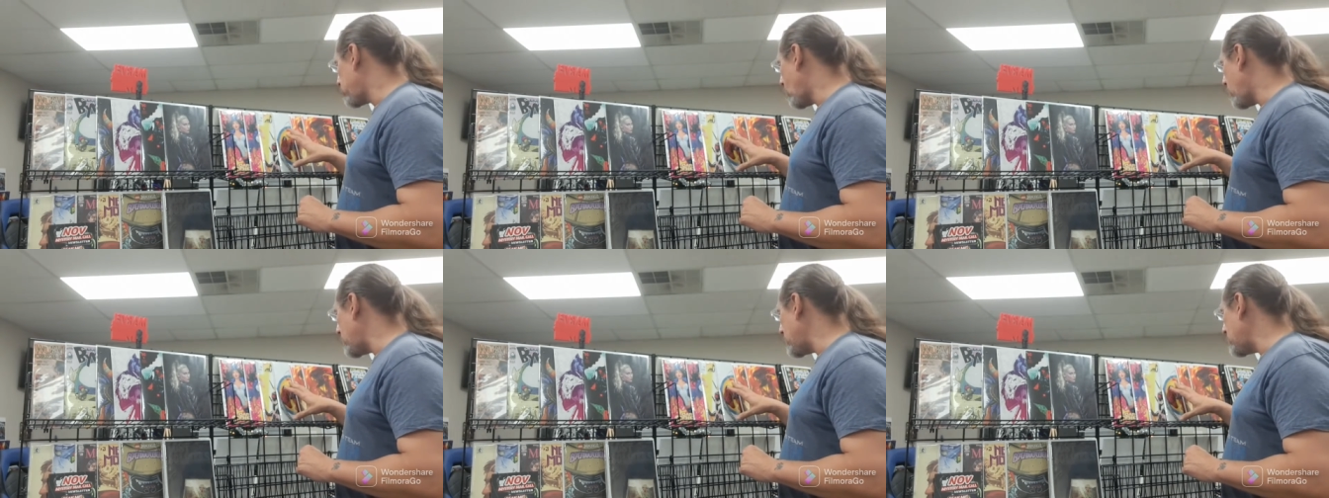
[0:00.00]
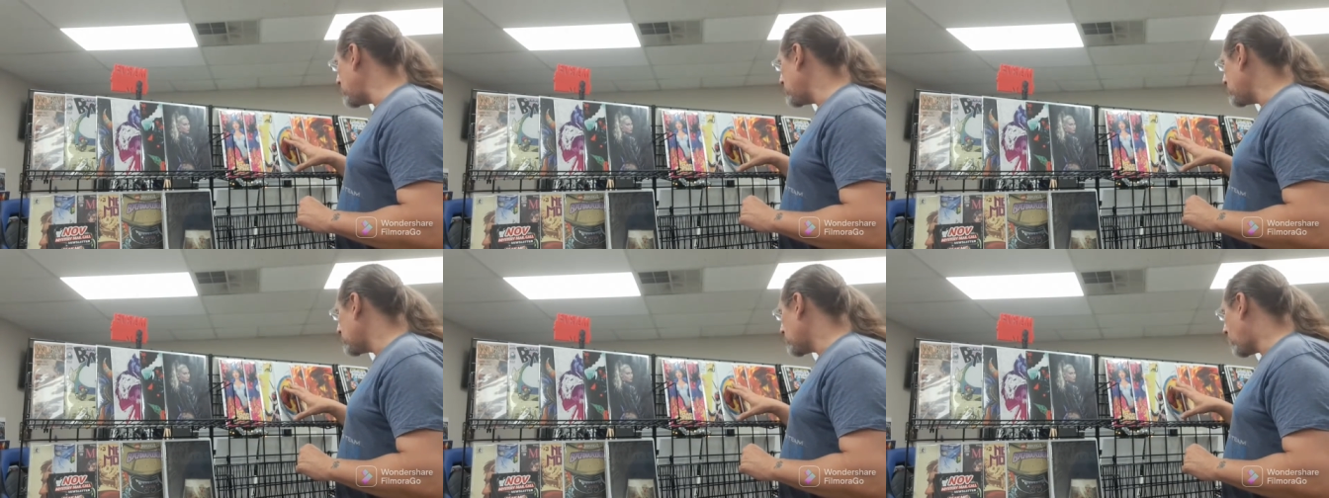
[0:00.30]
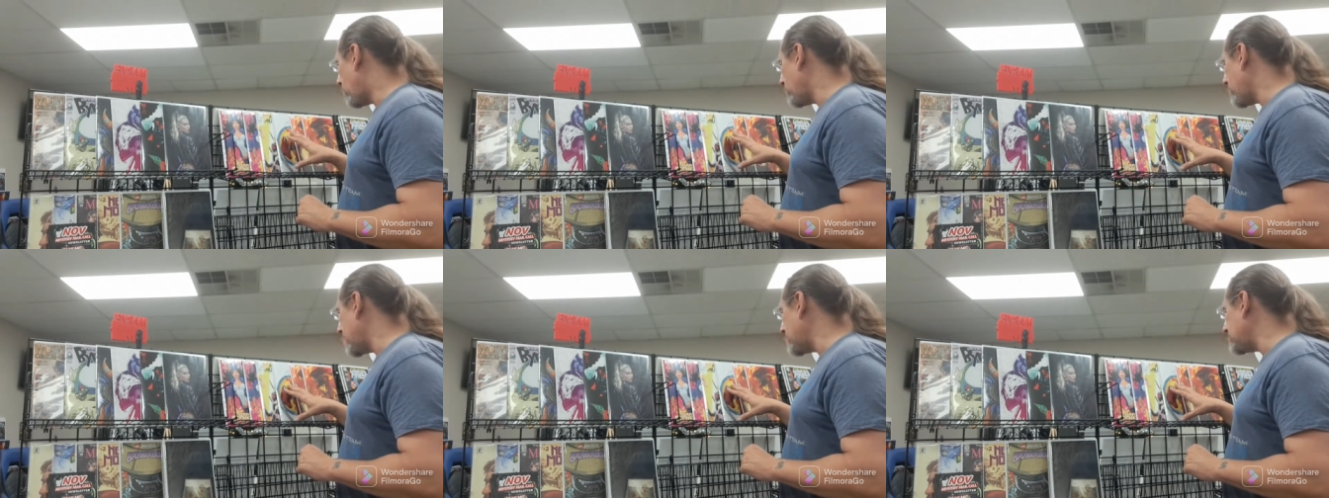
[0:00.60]
20
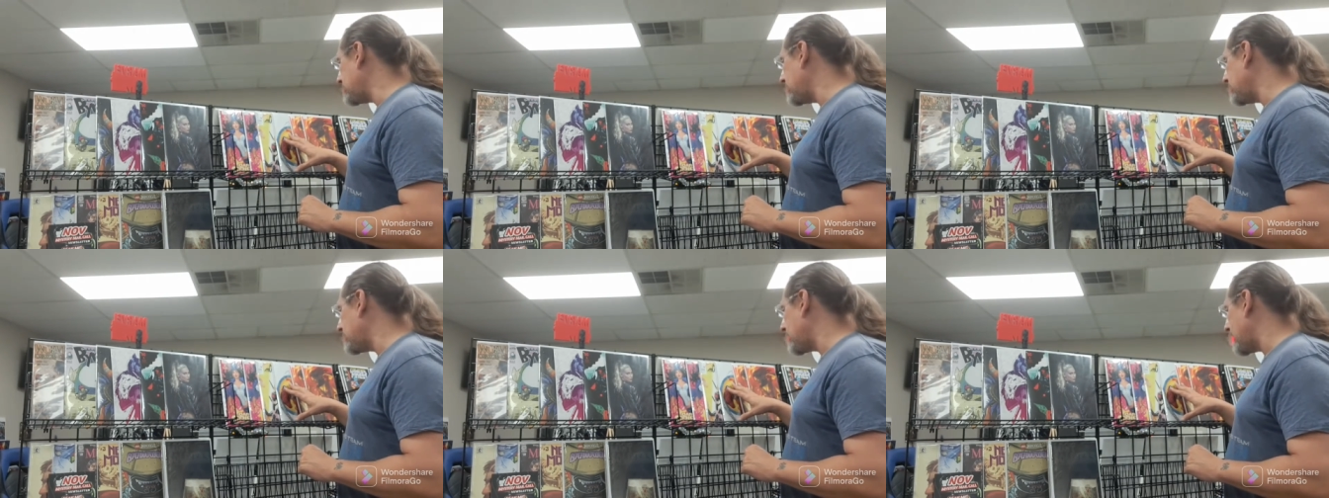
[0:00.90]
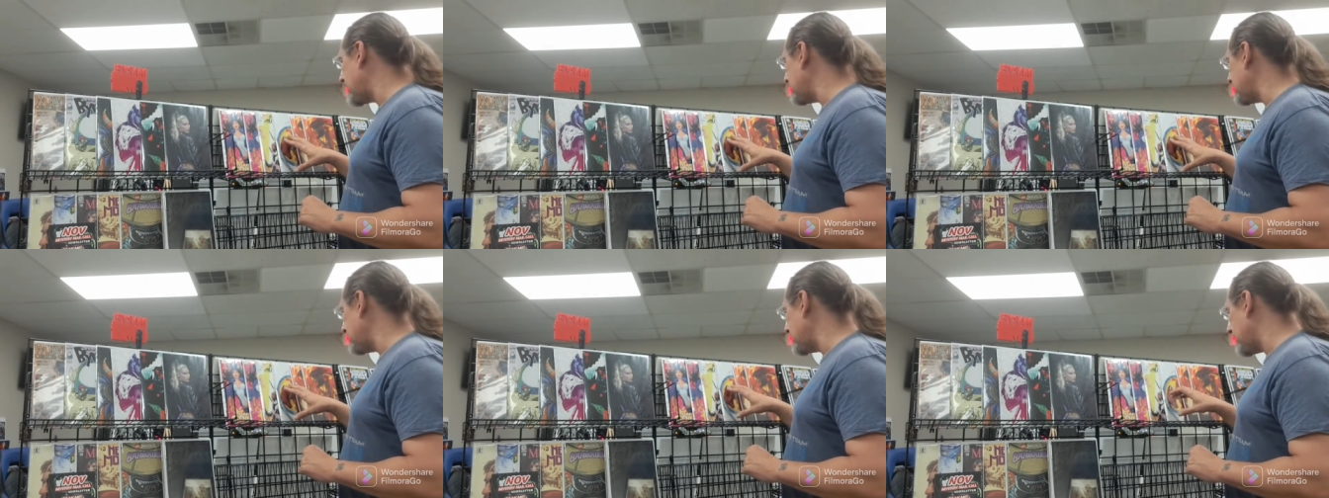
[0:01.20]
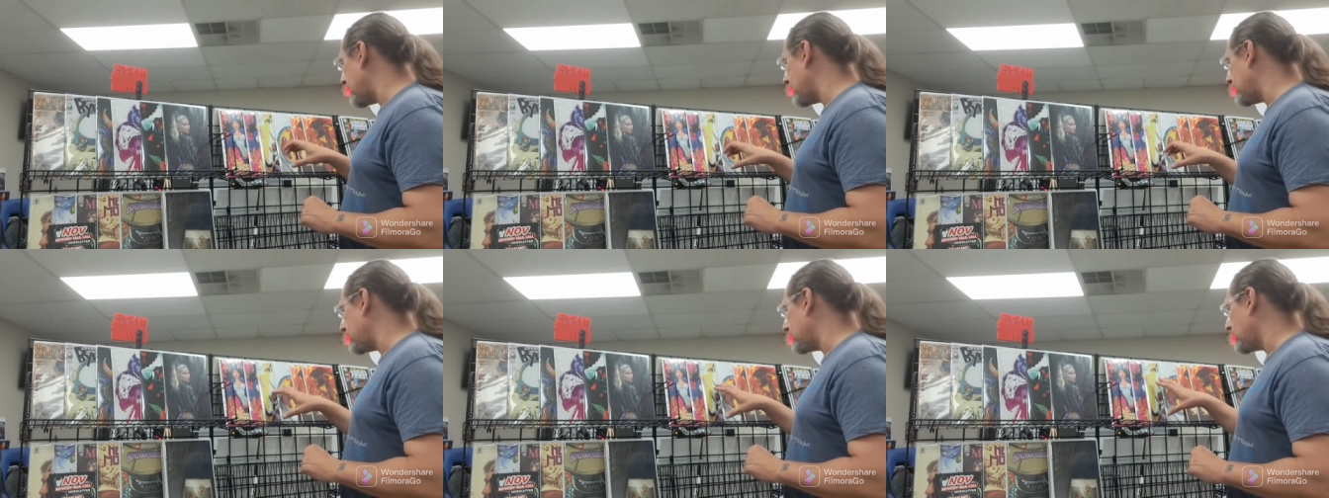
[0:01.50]
or 19.99
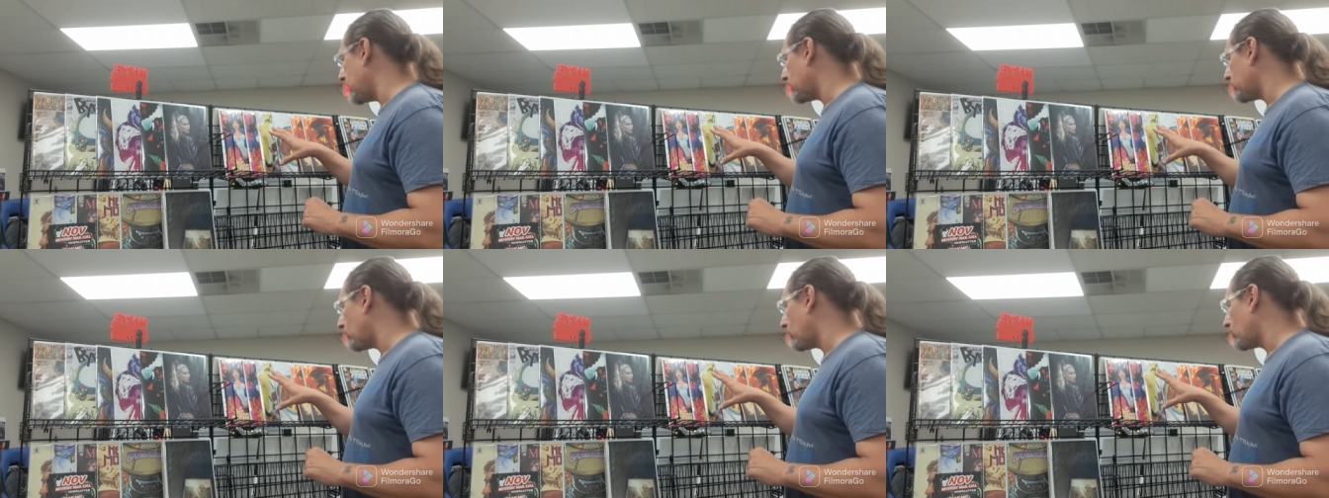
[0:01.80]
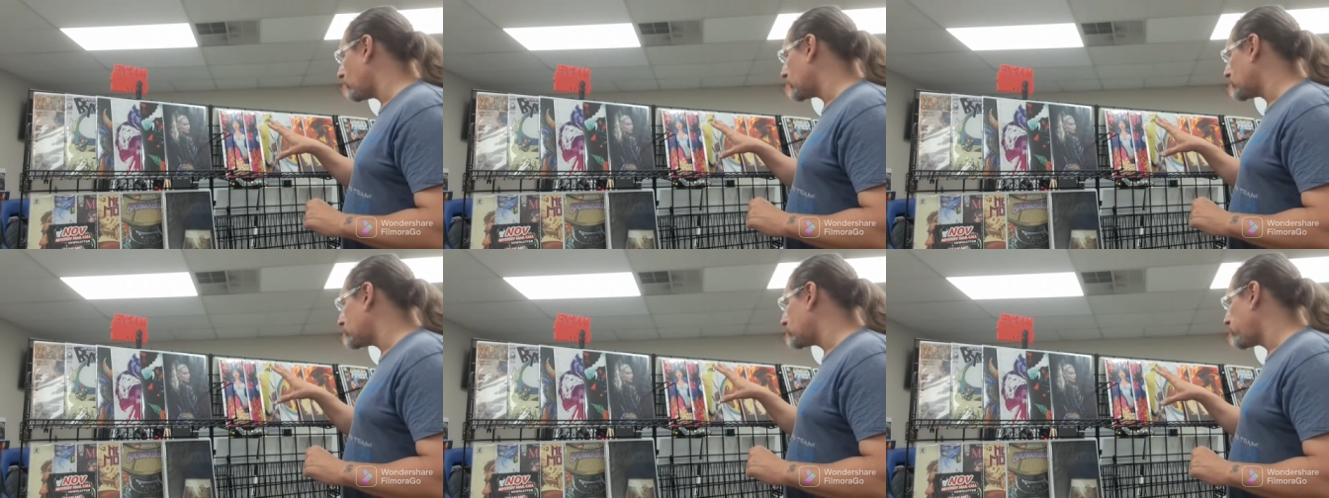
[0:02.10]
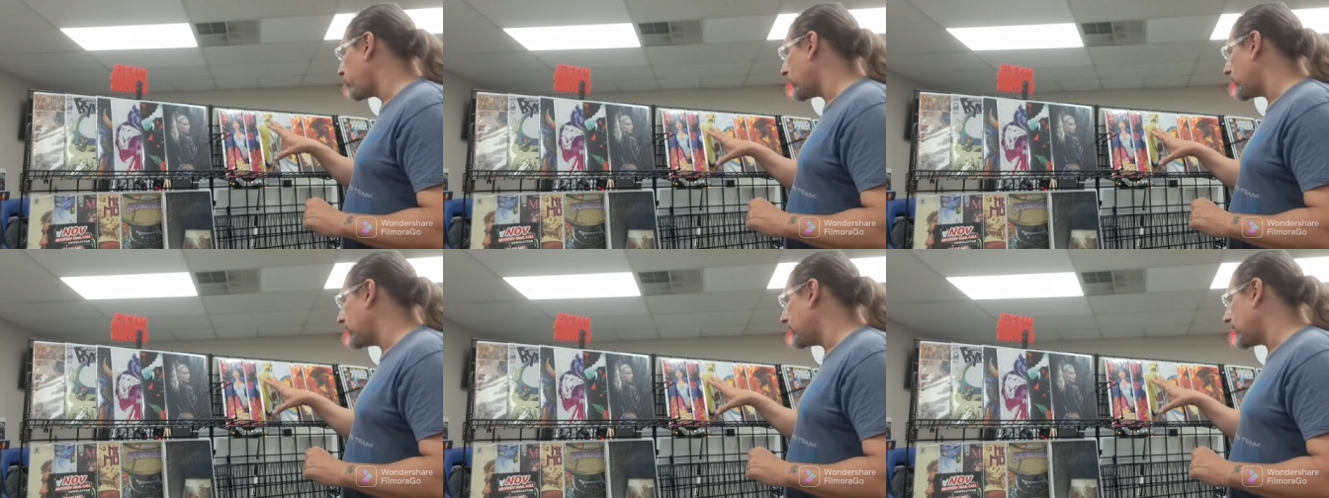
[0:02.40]
and the other one was
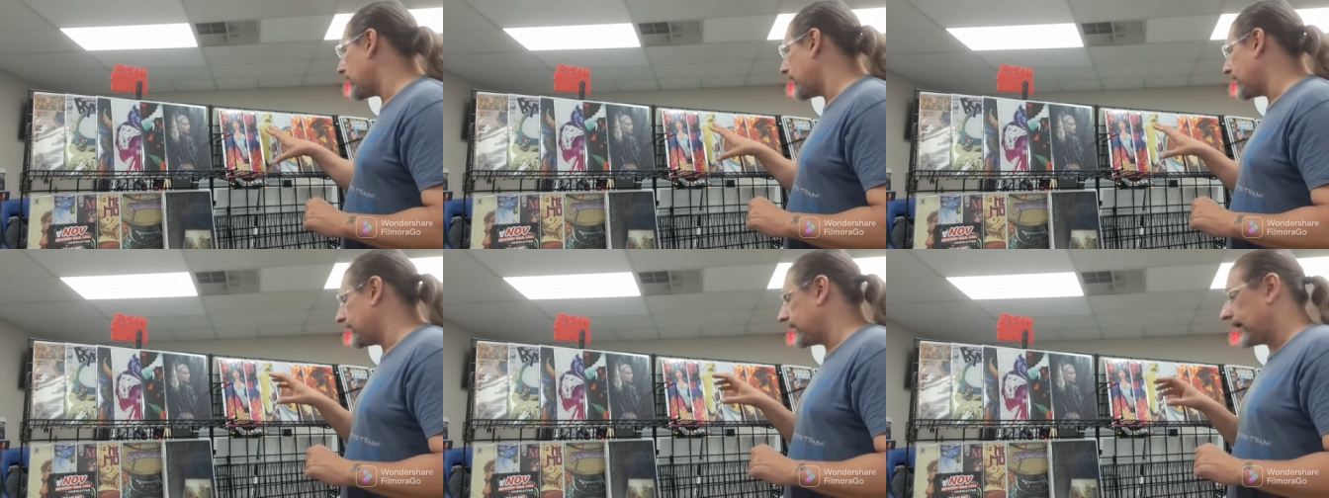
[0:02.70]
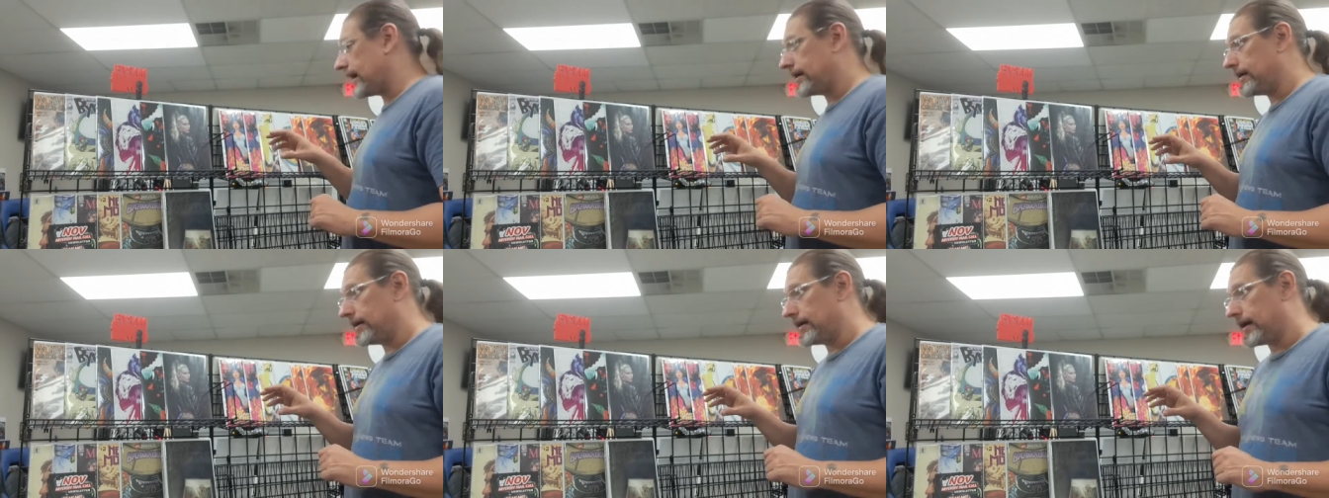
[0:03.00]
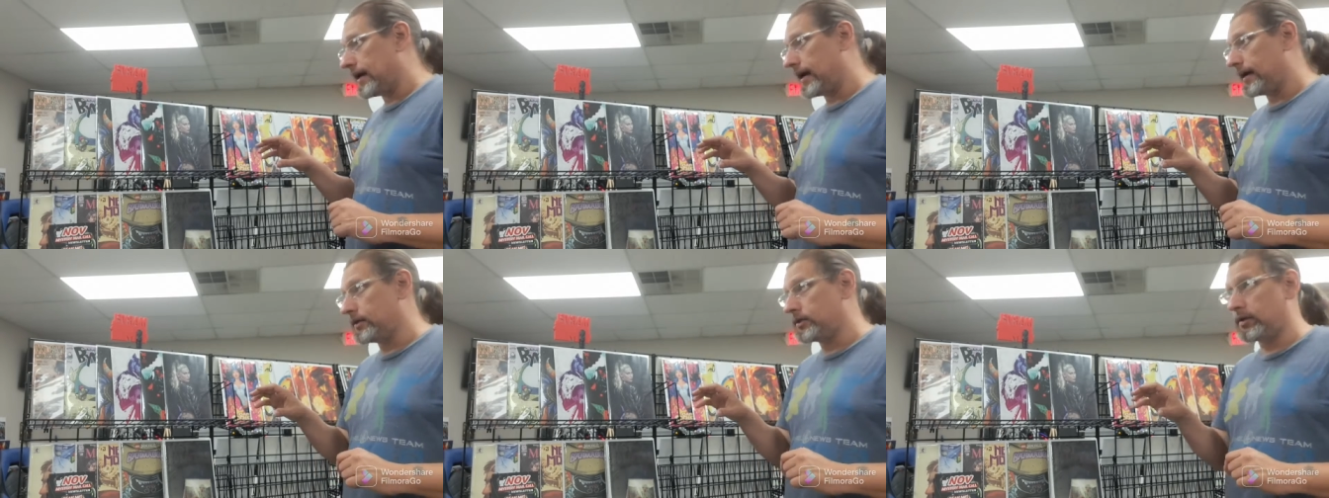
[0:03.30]

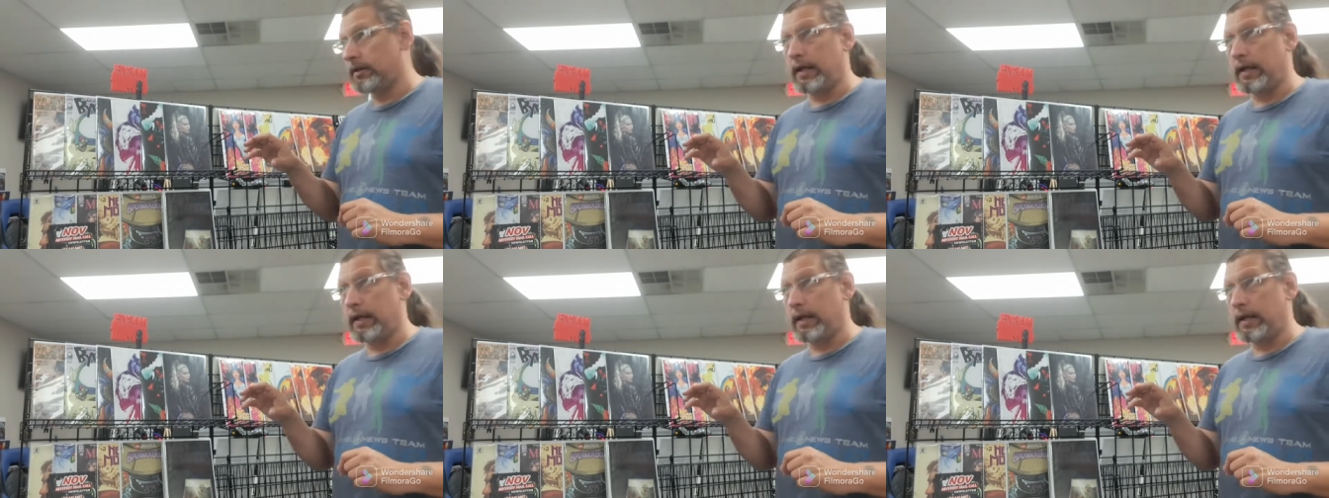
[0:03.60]
29.99.